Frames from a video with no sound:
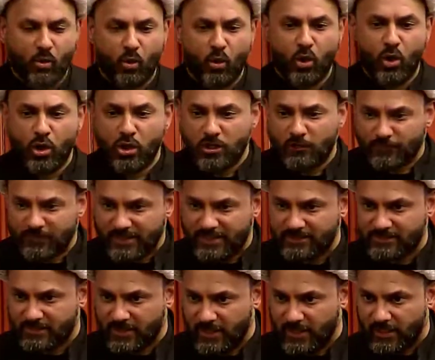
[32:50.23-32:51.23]
All of
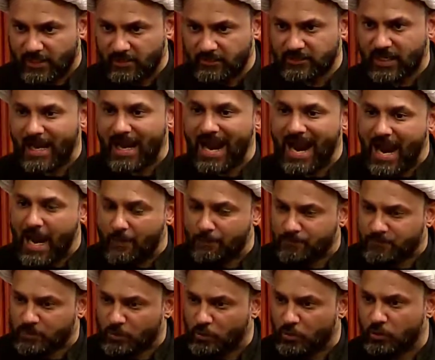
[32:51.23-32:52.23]
these things are
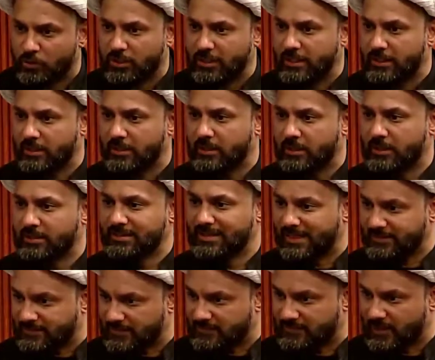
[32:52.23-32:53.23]
absolutely
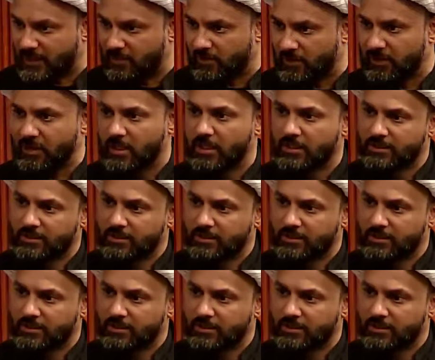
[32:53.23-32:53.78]
necessary.